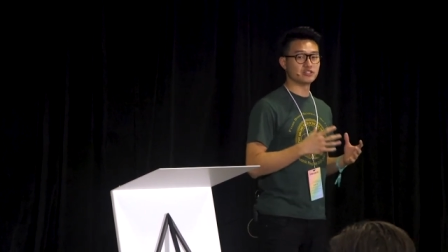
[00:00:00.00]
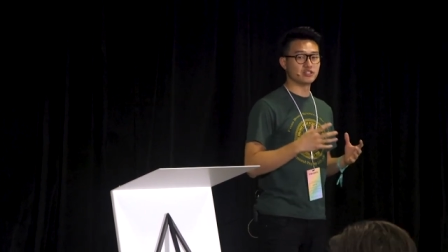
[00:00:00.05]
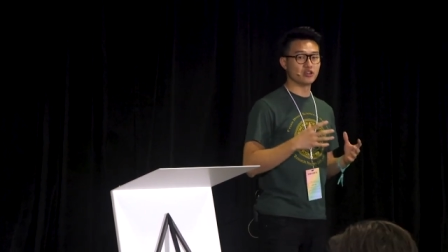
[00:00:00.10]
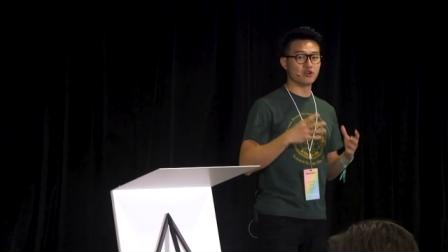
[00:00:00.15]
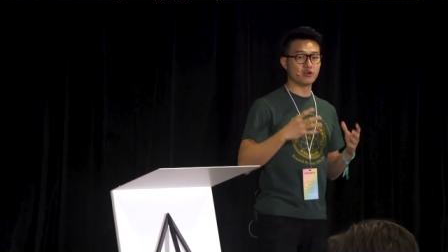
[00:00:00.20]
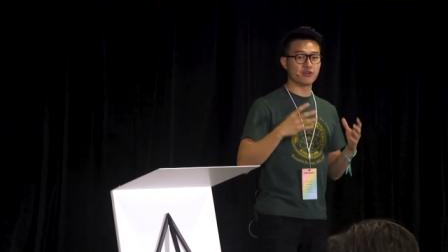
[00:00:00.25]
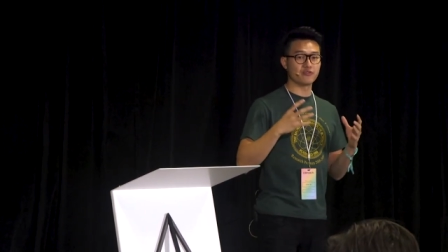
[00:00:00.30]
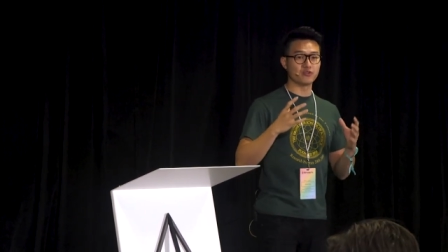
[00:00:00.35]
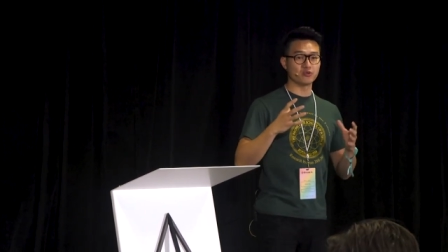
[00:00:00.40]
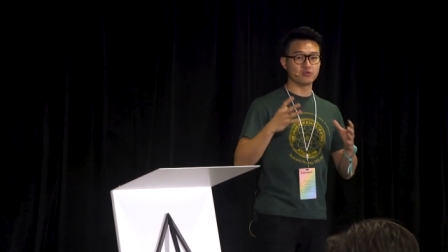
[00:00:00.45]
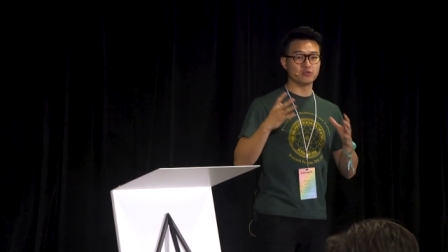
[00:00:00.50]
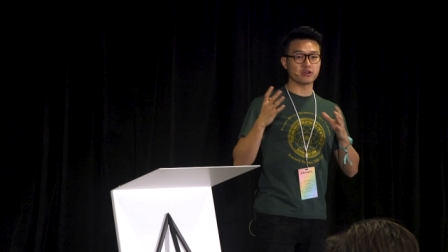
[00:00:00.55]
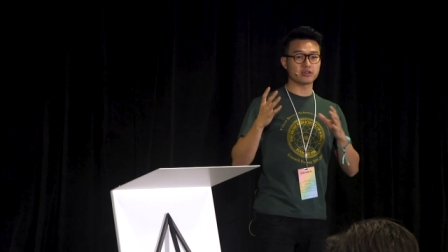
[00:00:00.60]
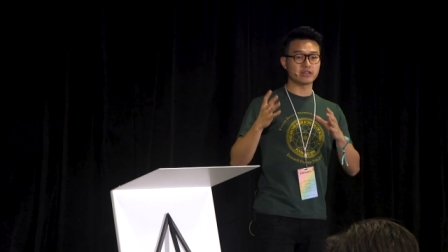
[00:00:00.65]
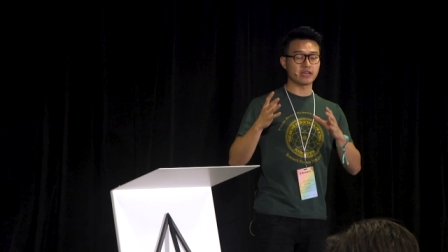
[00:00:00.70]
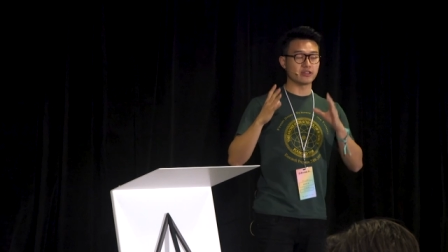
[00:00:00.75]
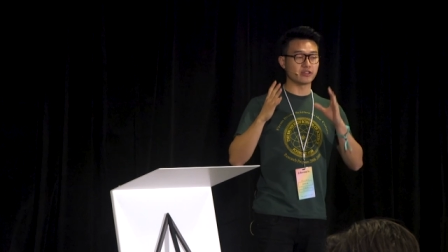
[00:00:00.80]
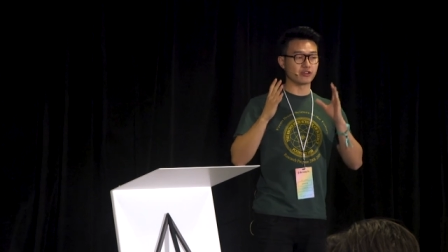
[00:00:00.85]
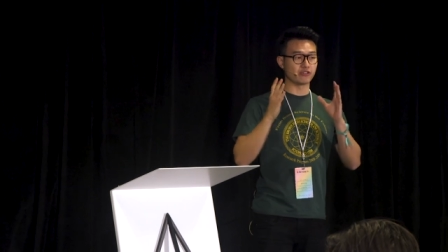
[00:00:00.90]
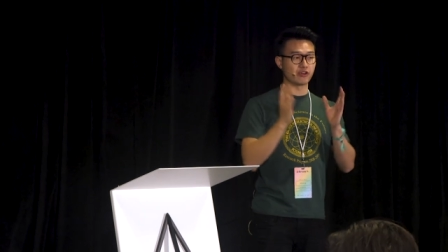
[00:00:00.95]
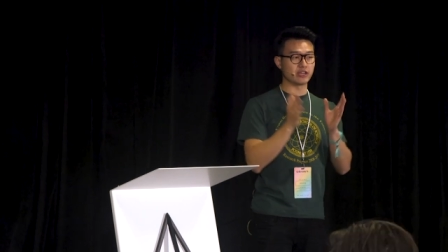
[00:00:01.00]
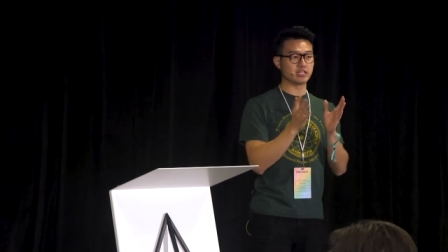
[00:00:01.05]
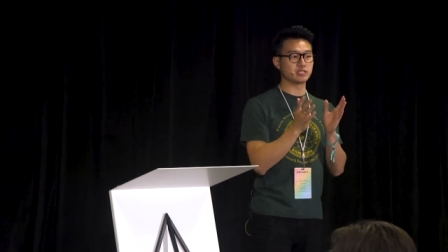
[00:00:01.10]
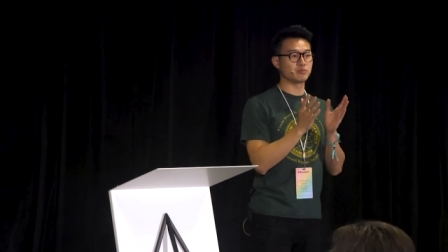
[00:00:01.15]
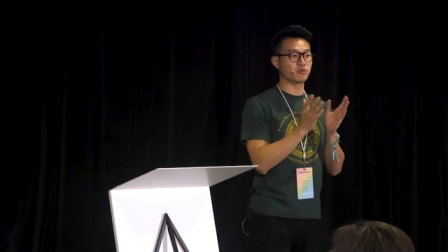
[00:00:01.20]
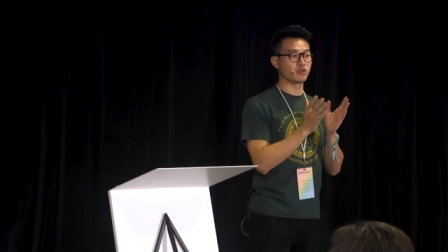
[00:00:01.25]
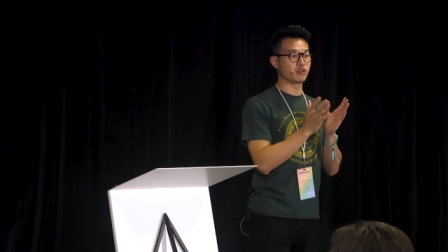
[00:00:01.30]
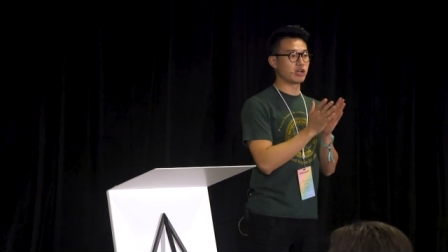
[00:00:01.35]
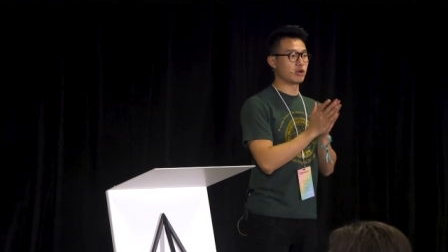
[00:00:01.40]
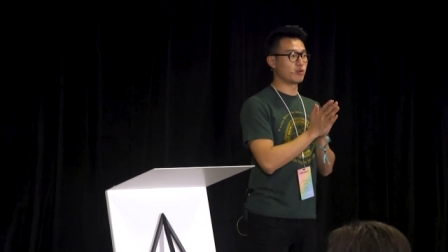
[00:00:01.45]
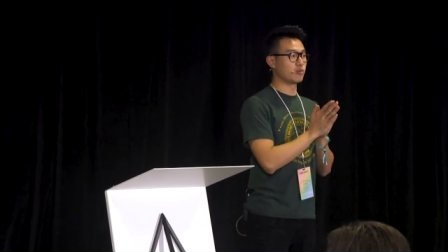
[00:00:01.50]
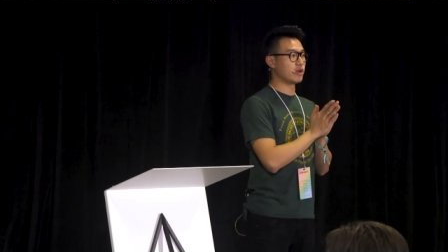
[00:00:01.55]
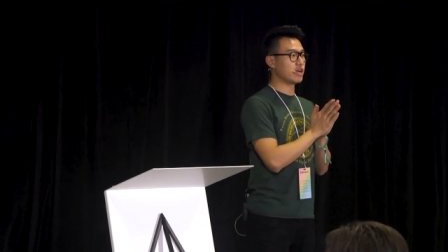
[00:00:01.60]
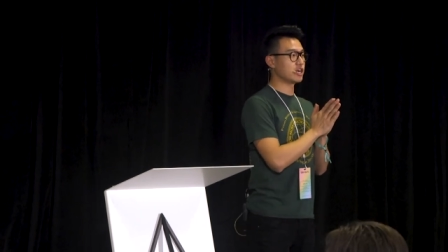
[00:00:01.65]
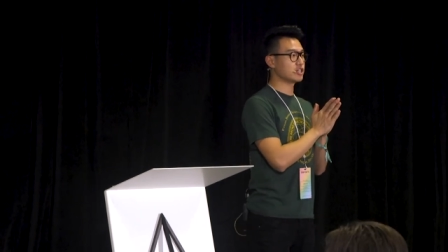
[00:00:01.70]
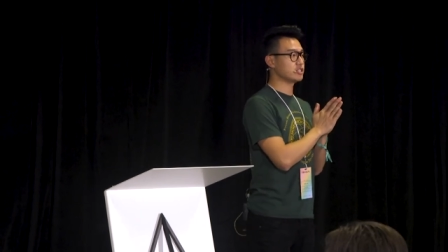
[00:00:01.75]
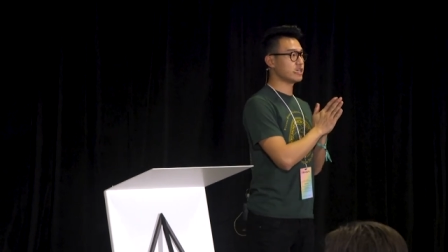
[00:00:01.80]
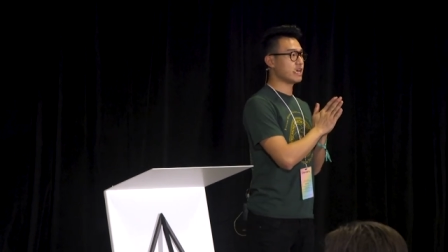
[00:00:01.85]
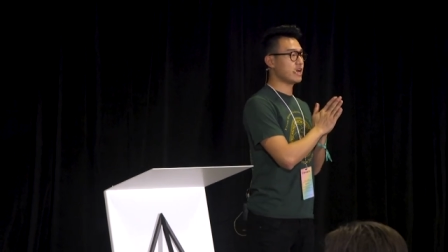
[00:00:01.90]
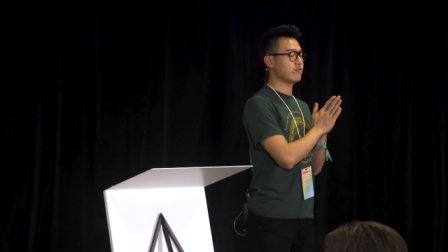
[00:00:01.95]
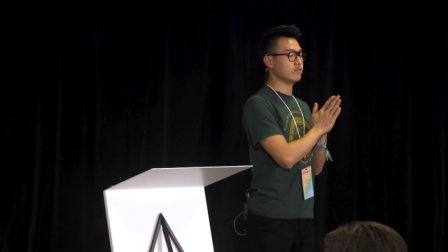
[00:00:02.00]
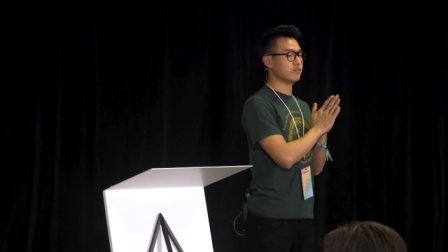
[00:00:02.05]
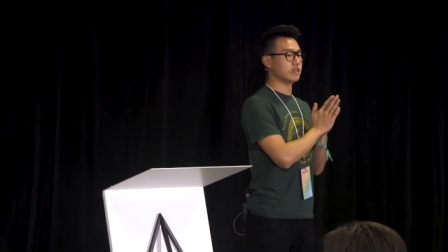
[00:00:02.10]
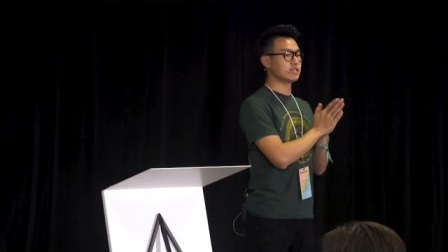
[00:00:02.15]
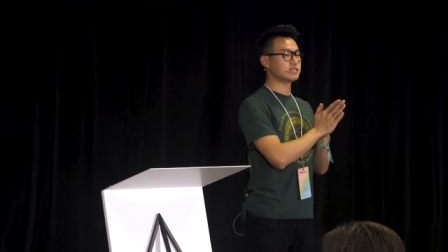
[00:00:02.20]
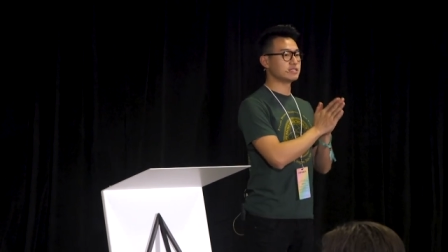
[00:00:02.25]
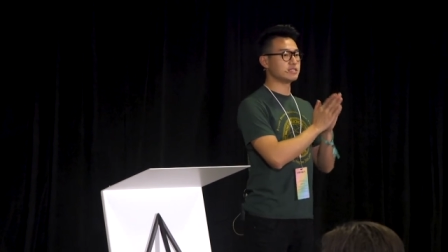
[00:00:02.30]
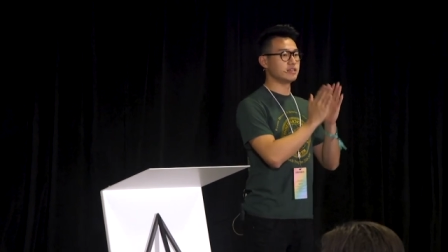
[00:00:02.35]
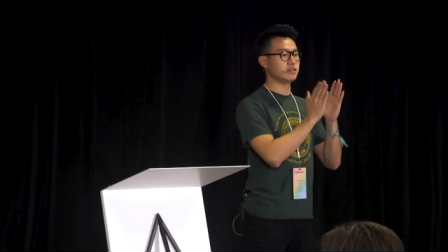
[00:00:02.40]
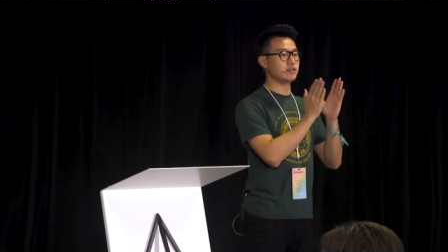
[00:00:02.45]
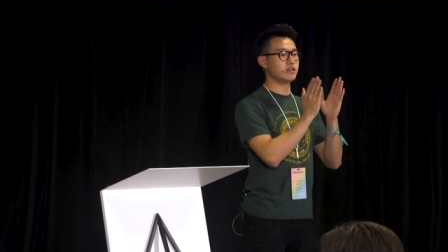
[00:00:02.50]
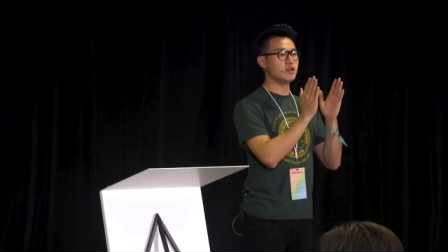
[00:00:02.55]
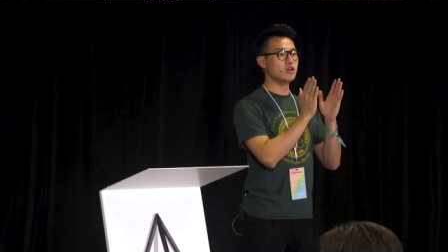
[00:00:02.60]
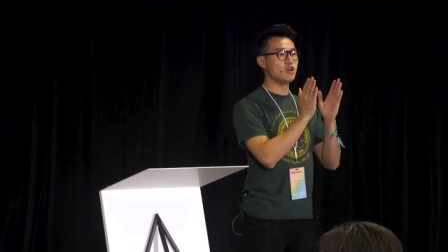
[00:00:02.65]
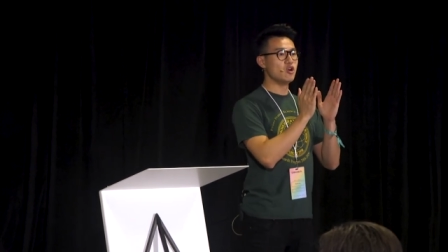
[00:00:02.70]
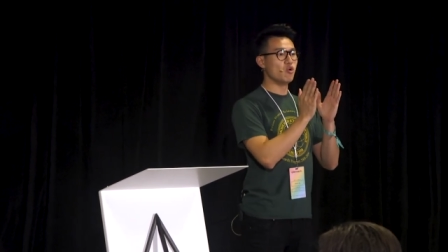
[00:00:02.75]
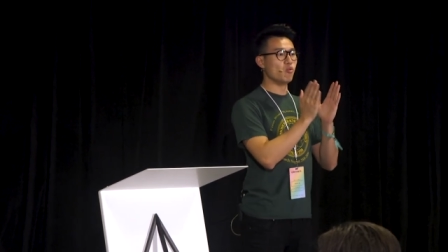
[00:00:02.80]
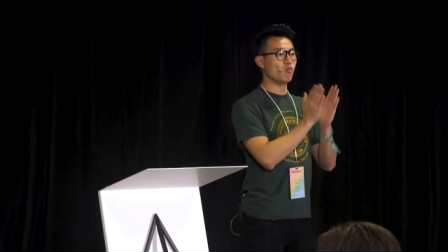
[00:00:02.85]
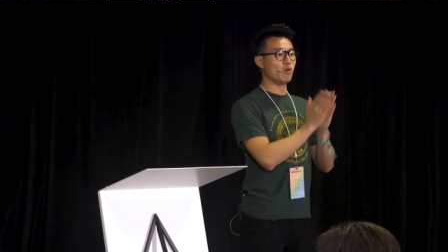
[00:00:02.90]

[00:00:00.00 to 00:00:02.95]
So if you look at the grants program, we actually have less than